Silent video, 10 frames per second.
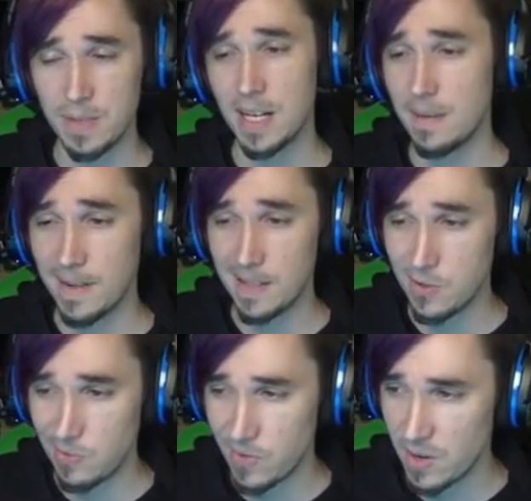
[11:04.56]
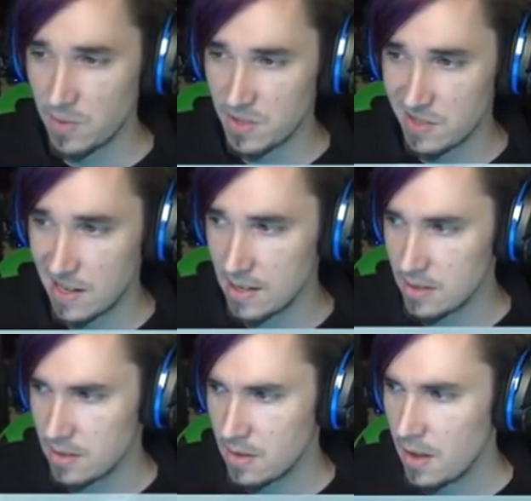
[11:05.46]
protected by the chill front, which is nice.
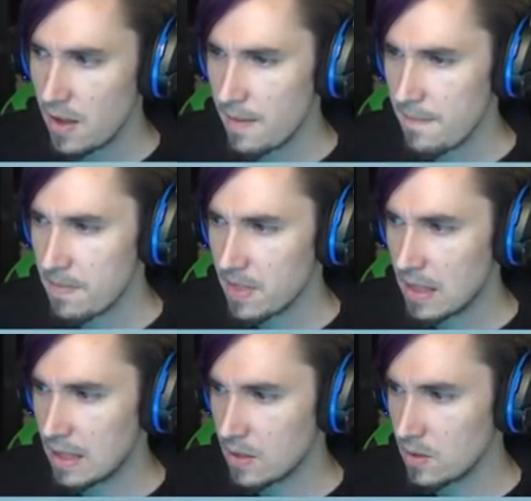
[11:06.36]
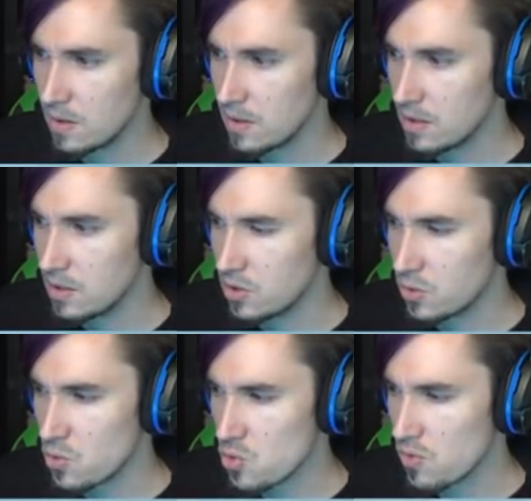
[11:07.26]
Little
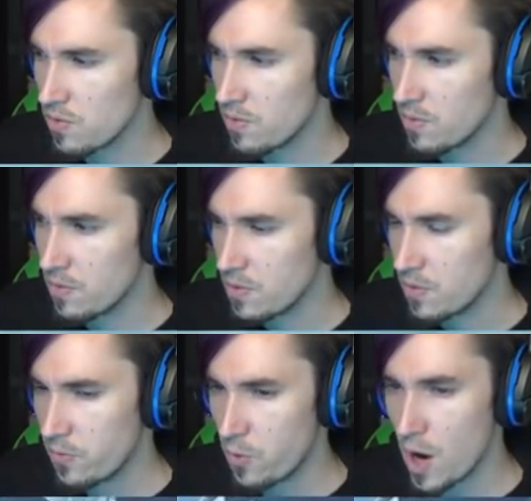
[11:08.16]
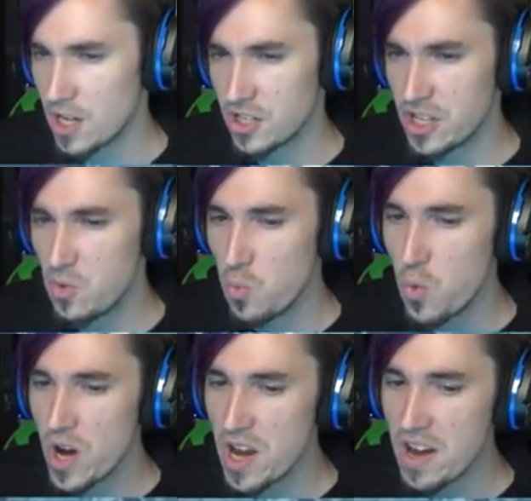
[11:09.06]
little frosty
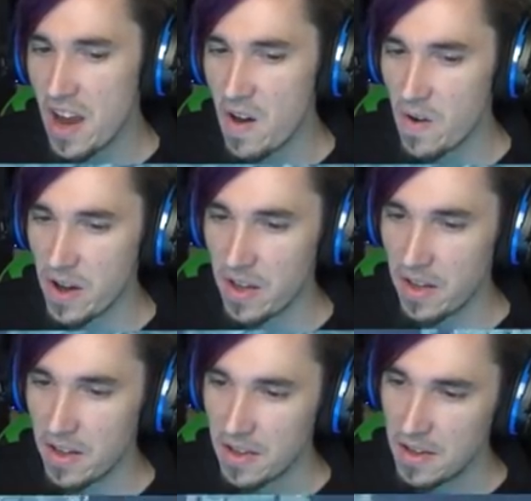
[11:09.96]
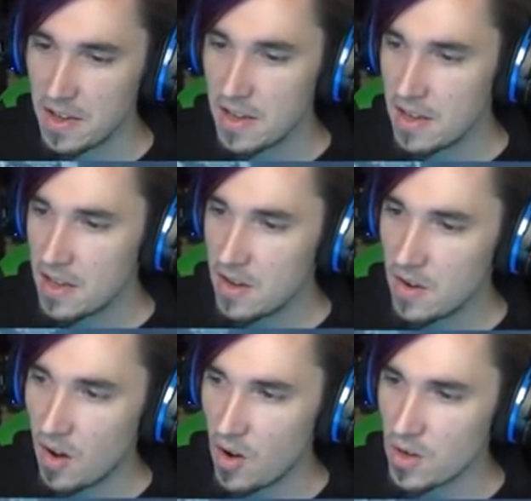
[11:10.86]
wind area.
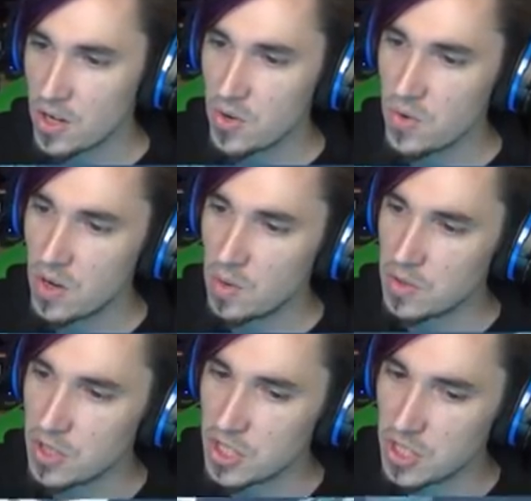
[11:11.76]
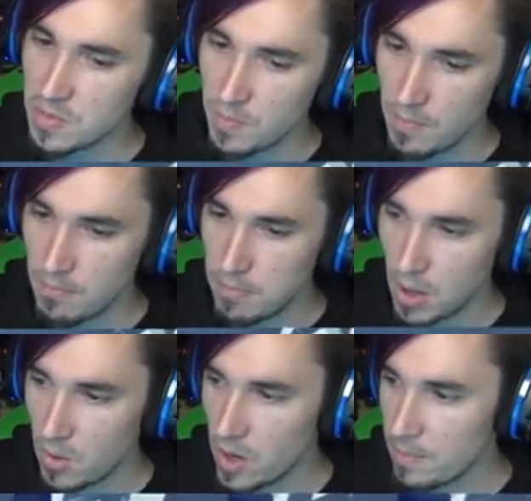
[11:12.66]
Your Articuno is just
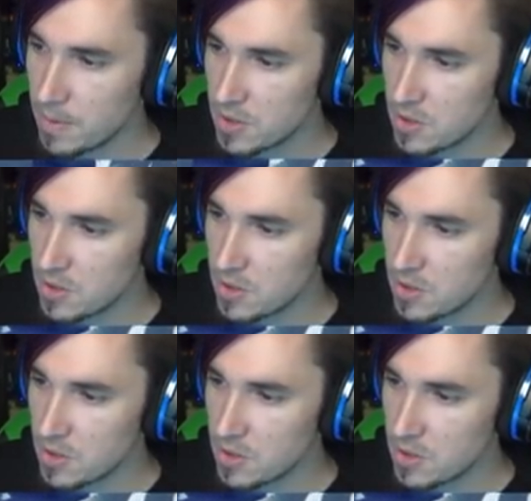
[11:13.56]
blowing up a